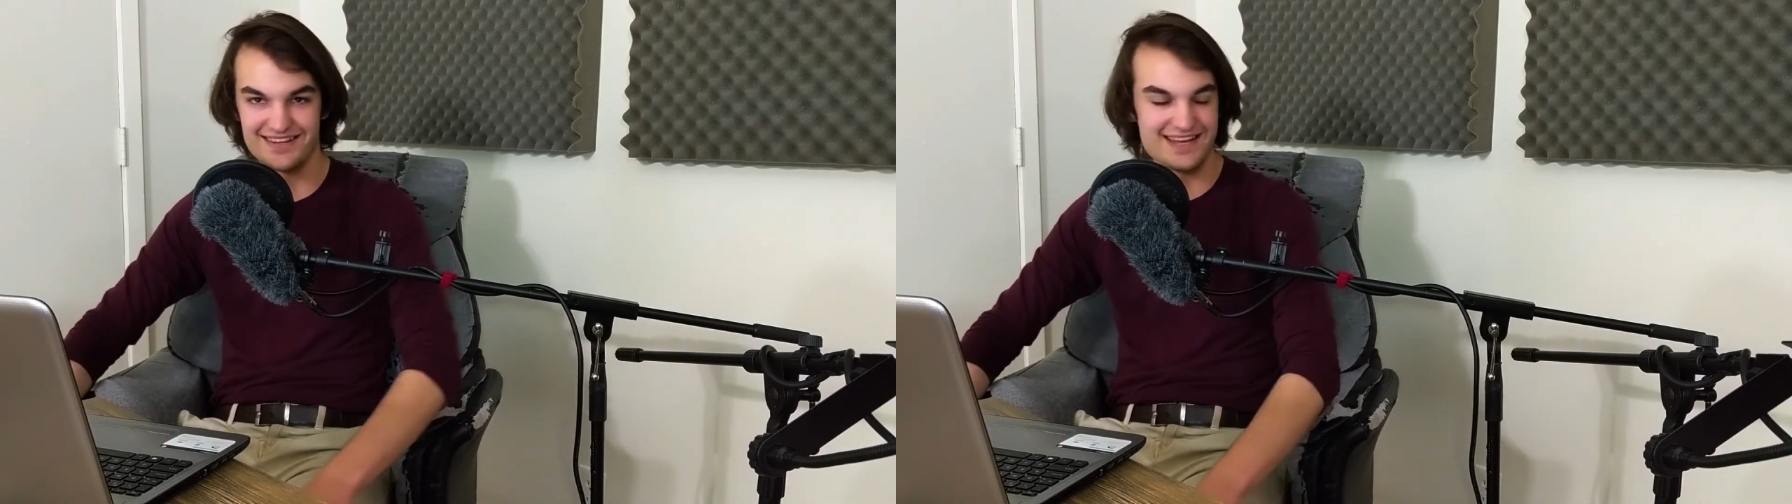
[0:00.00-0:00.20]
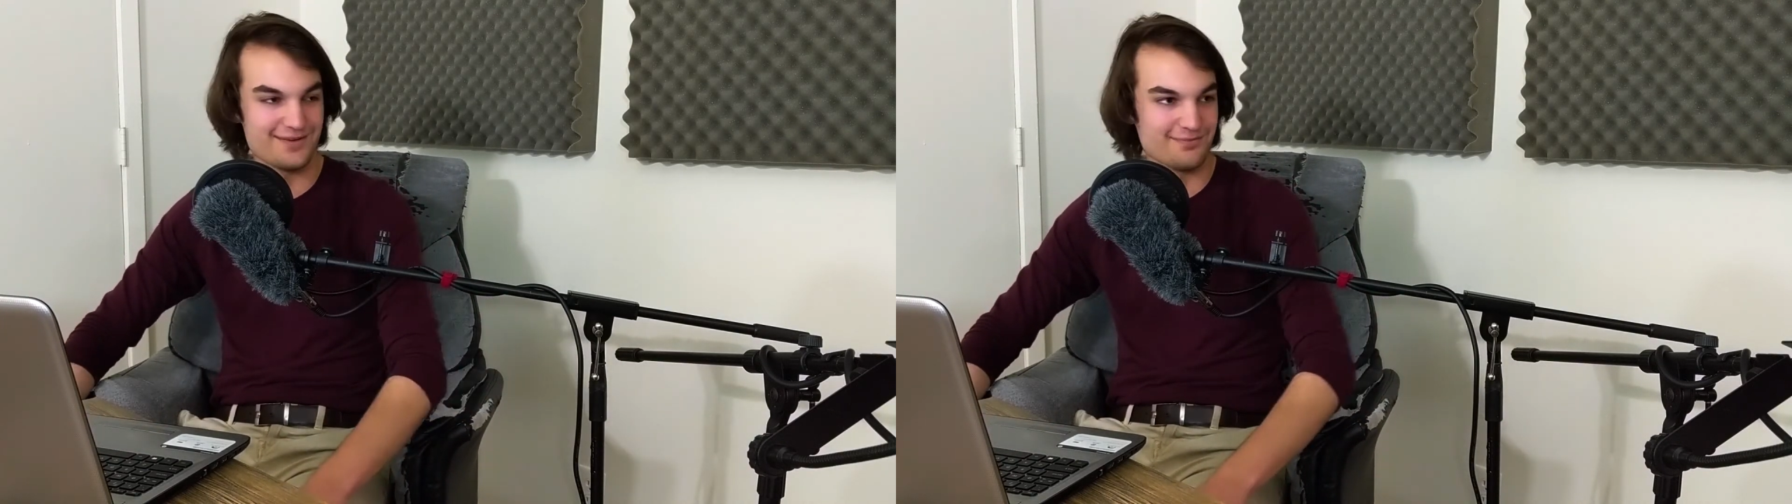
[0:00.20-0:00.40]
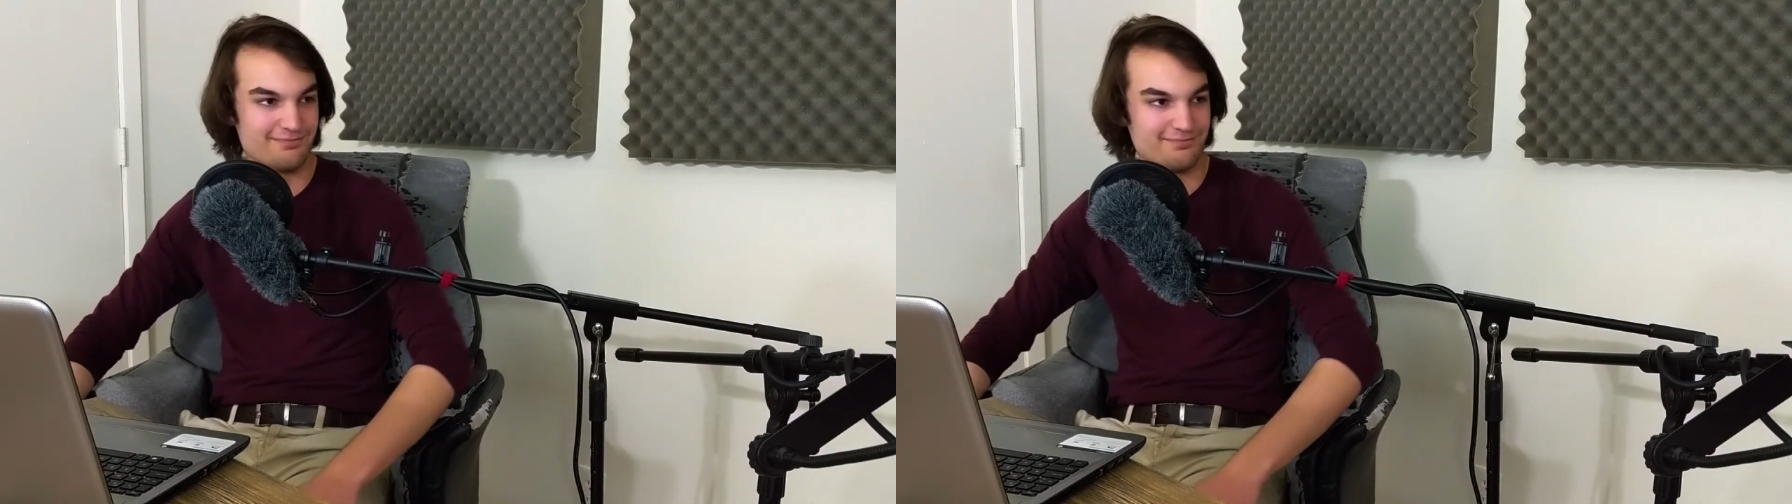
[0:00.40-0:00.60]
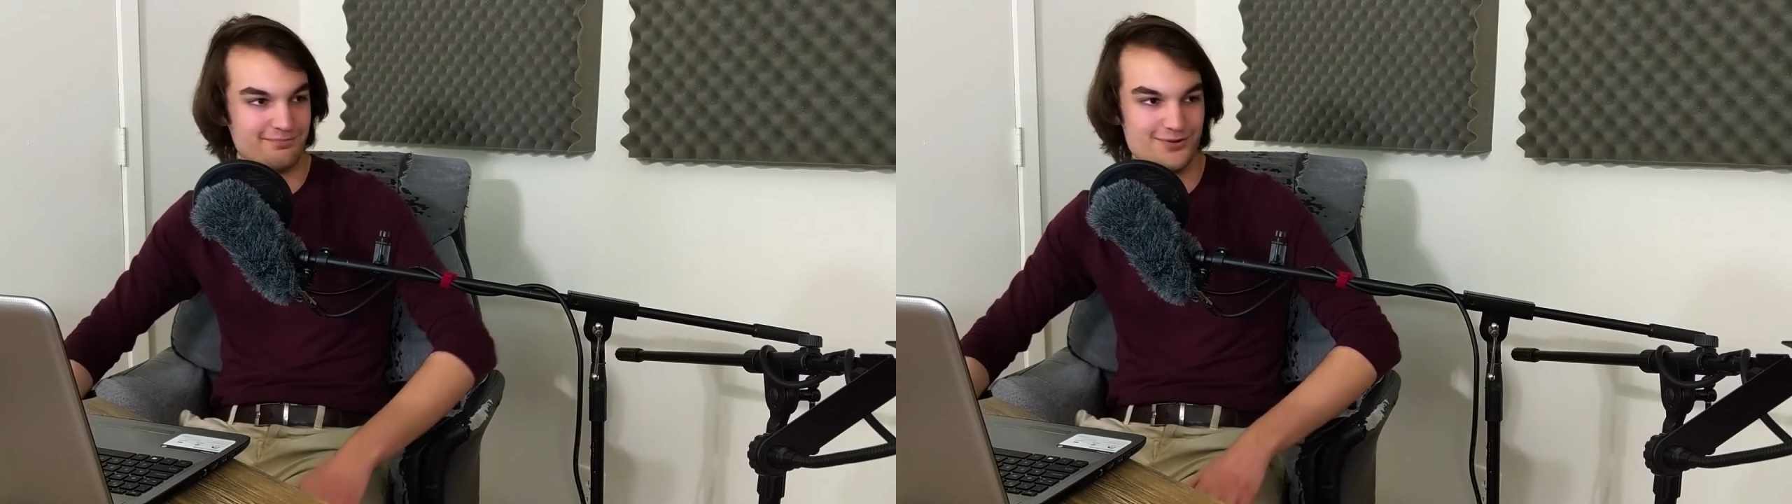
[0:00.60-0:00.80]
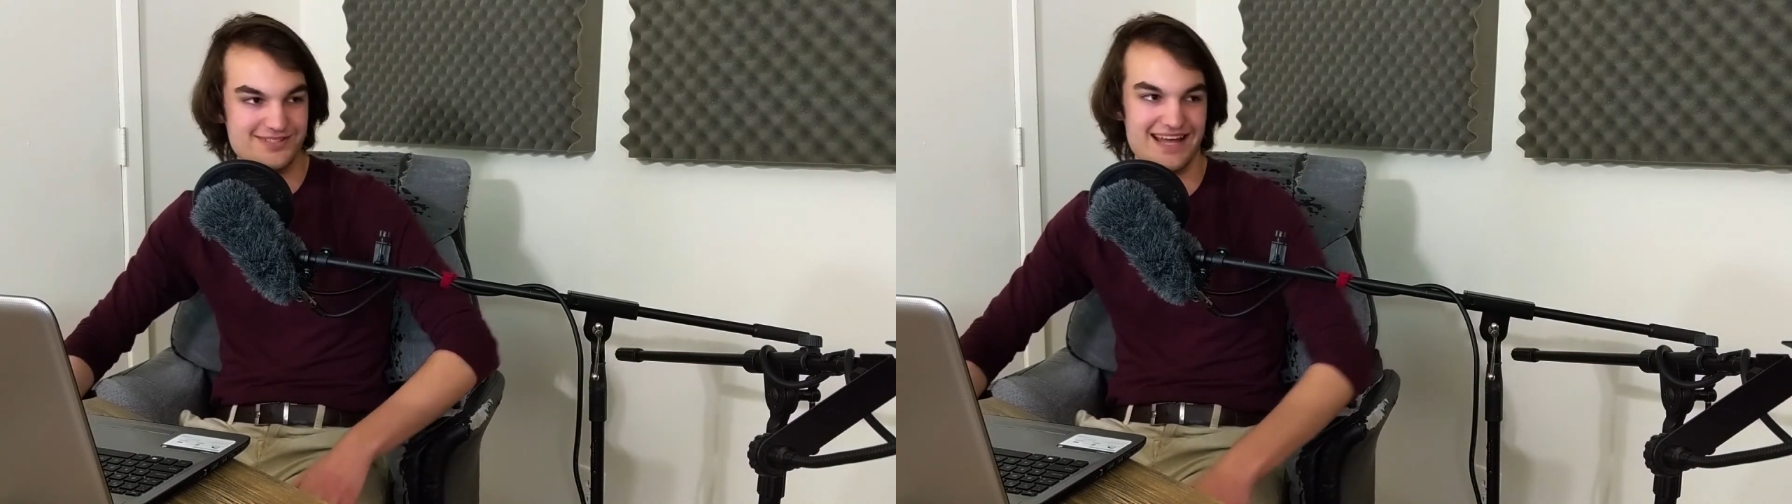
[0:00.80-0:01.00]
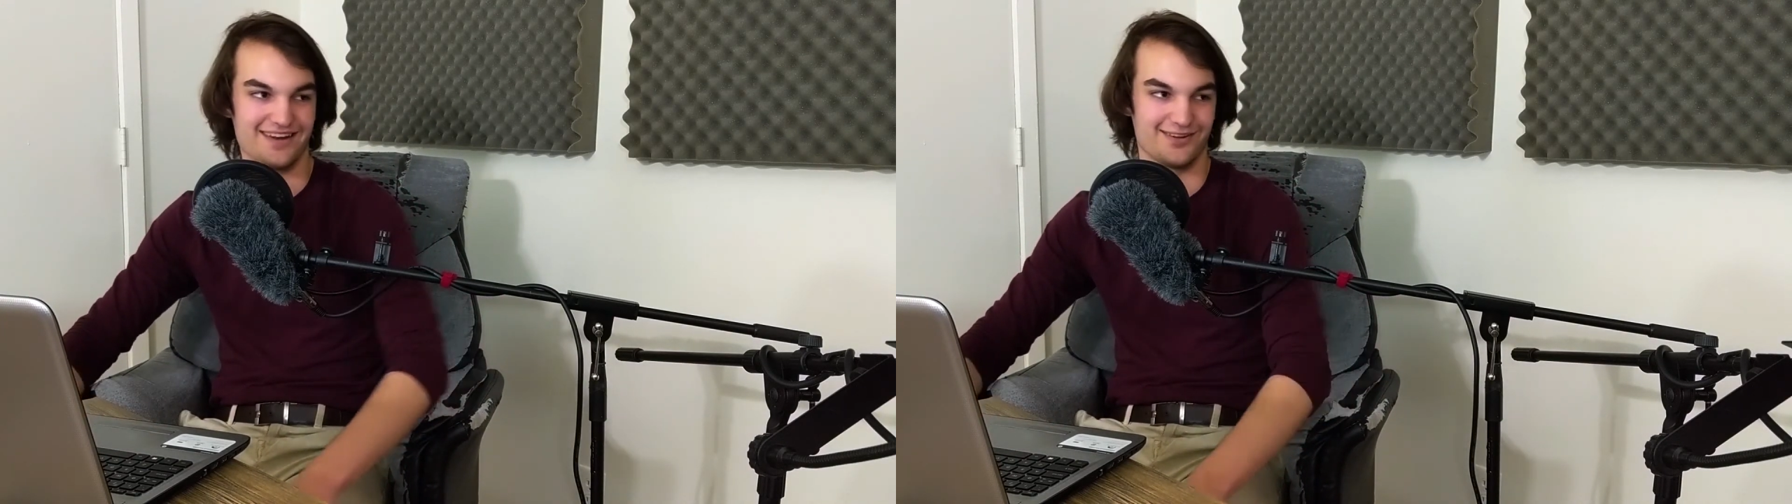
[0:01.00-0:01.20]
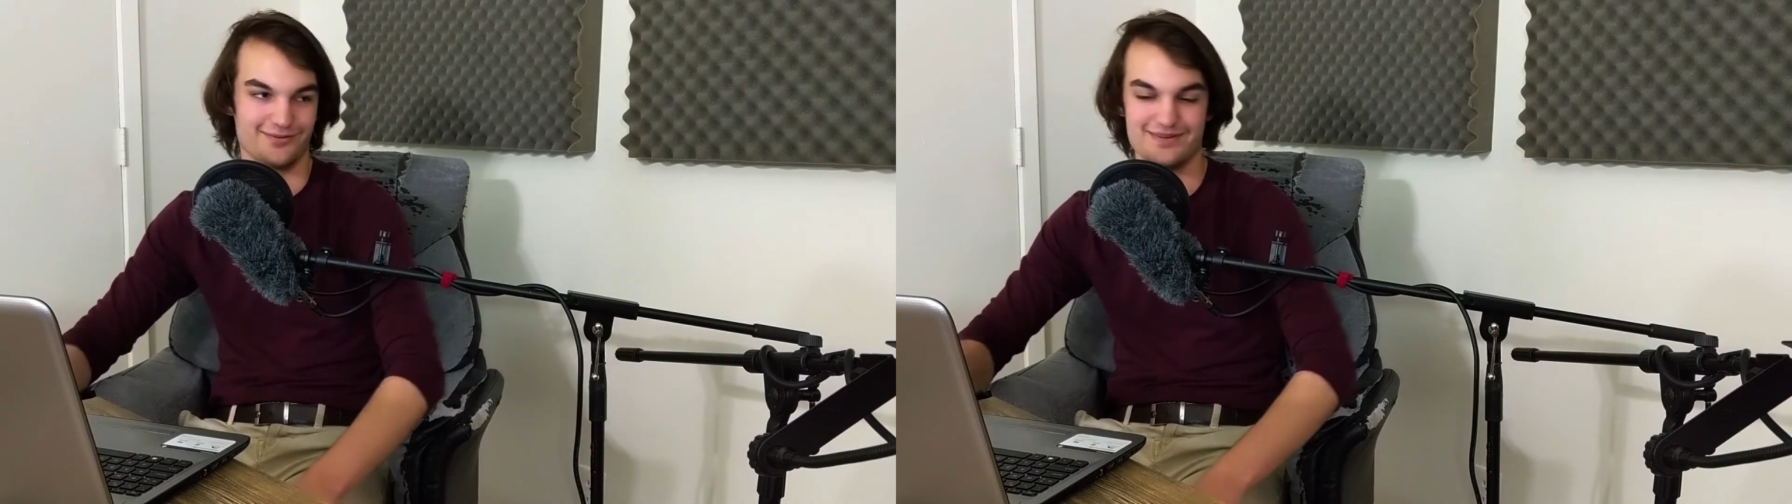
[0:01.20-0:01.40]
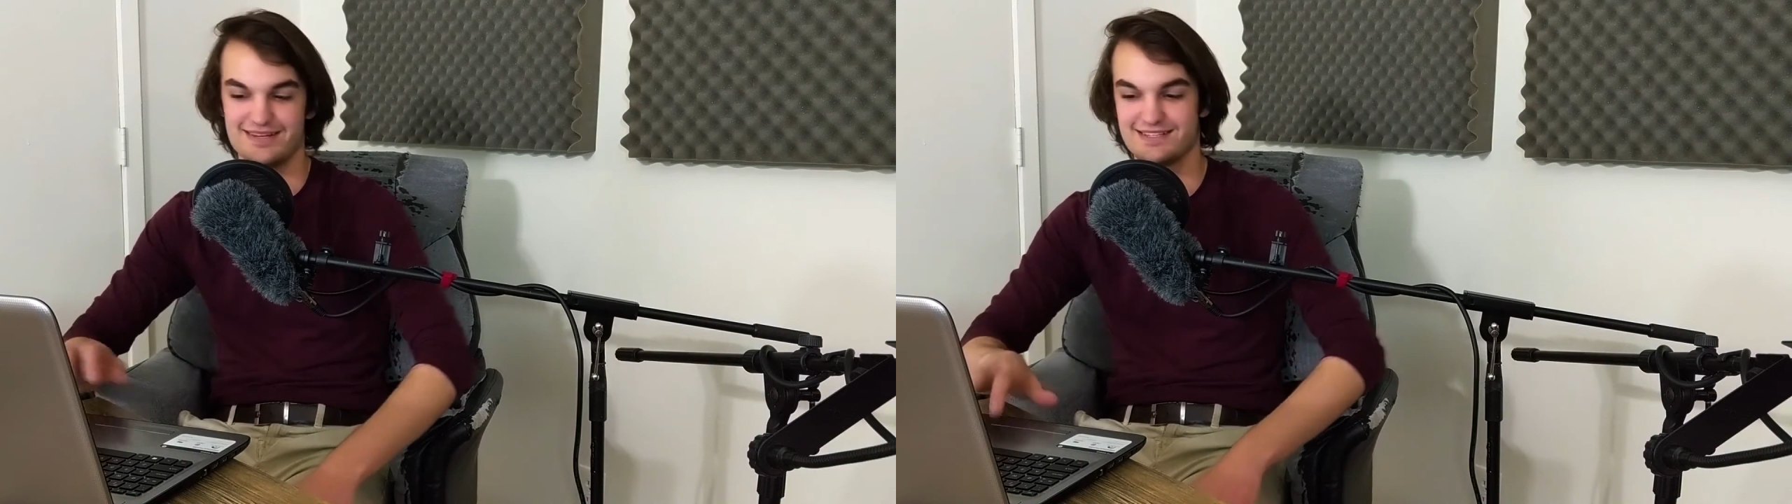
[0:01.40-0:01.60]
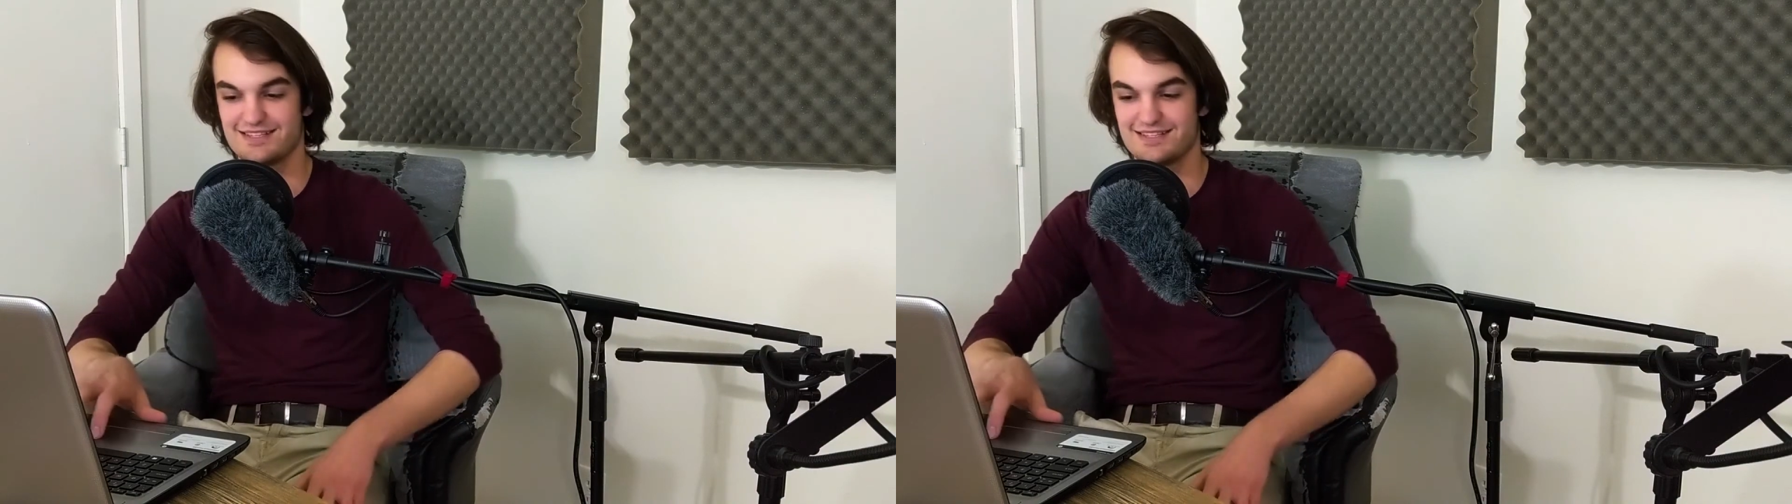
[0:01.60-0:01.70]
like boost that a little bit.